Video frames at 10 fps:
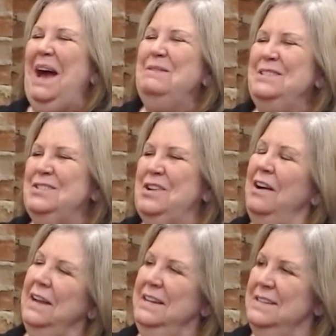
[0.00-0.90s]
But I
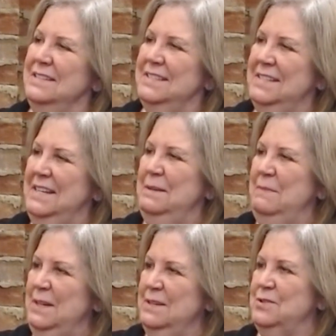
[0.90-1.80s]
was talking to the
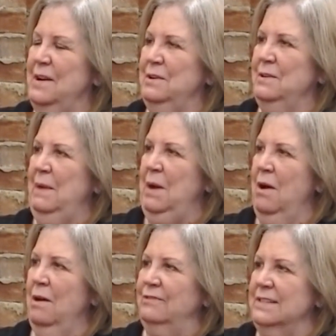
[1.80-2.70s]
city administrator in
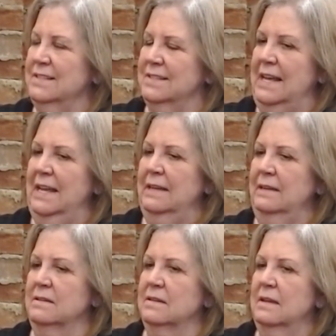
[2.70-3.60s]
my office,
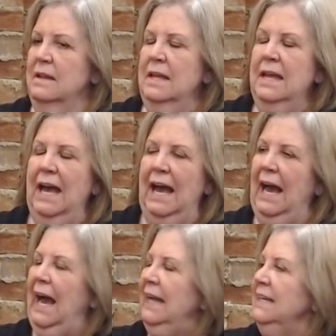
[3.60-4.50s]
and
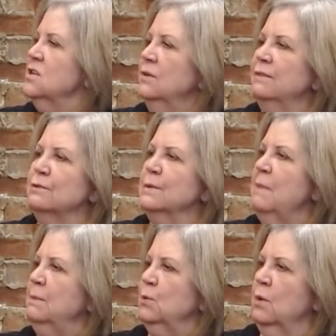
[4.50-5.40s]
I don't
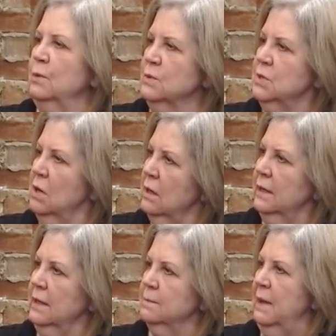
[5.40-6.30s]
even remember what we were
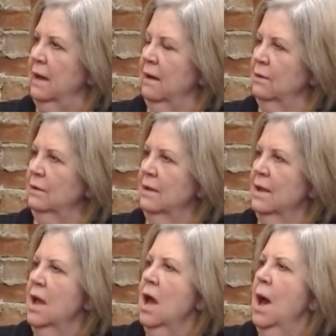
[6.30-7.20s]
talking
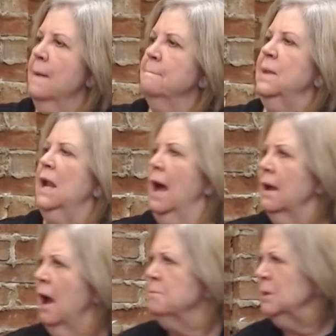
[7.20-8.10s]
about,
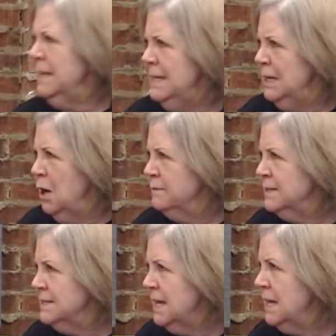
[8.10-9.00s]
but I'm leaning
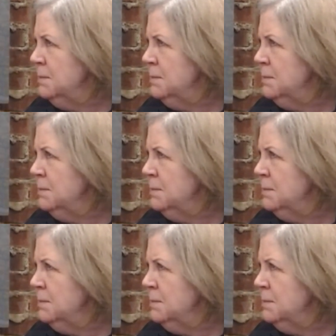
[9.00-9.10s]
over the